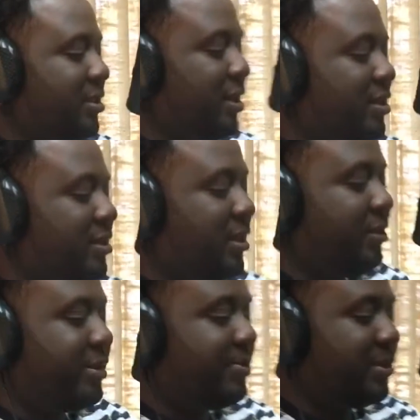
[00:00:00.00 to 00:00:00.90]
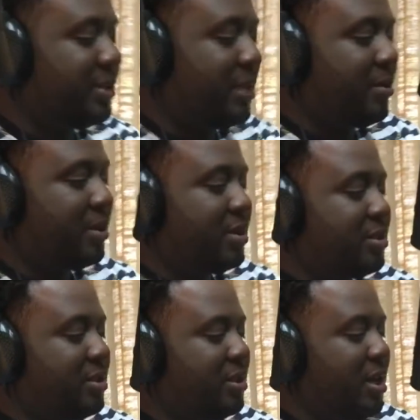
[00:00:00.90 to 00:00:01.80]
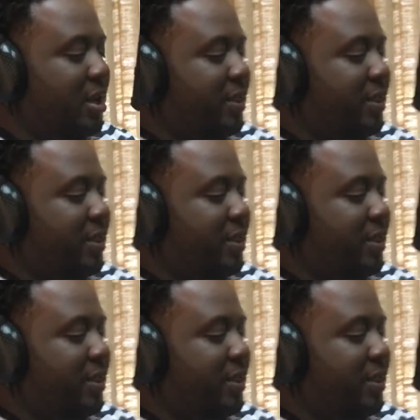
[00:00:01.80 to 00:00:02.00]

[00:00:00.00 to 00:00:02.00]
in serious but stable condition.